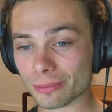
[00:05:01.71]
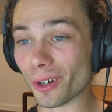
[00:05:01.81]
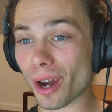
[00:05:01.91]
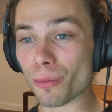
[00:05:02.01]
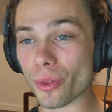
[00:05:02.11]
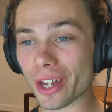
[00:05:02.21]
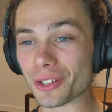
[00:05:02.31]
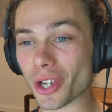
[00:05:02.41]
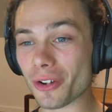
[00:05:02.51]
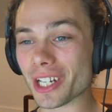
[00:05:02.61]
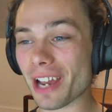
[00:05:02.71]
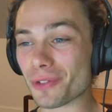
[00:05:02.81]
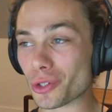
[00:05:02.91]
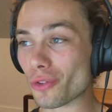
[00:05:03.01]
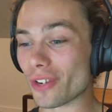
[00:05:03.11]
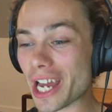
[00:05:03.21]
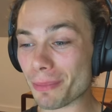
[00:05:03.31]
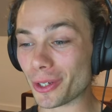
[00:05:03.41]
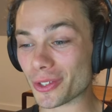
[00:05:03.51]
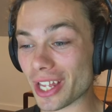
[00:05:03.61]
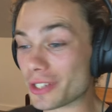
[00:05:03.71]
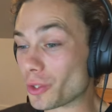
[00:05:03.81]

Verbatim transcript: All right, well, that is going to have to do for now because that